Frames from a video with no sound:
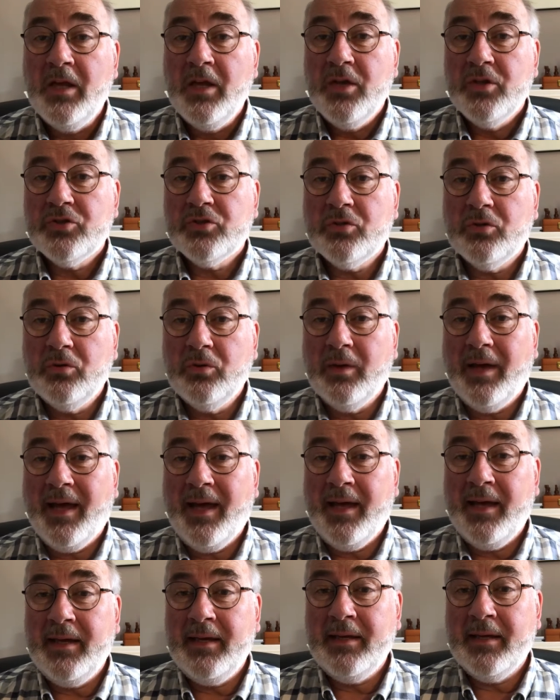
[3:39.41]
So
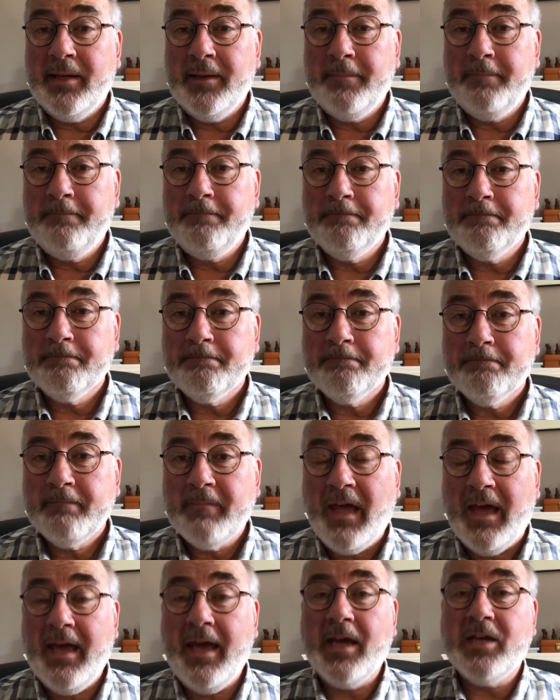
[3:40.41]
I
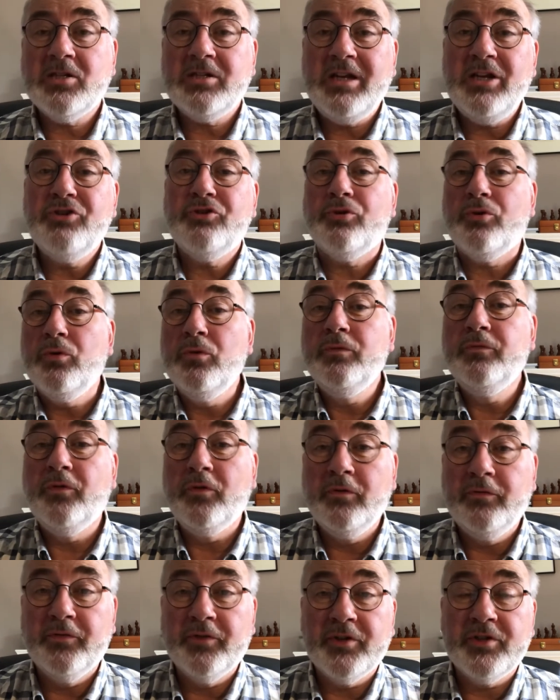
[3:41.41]
actually drove
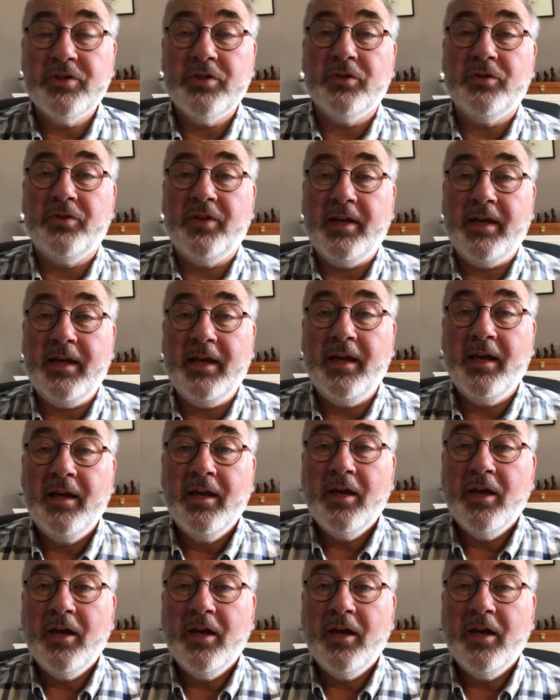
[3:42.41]
over to the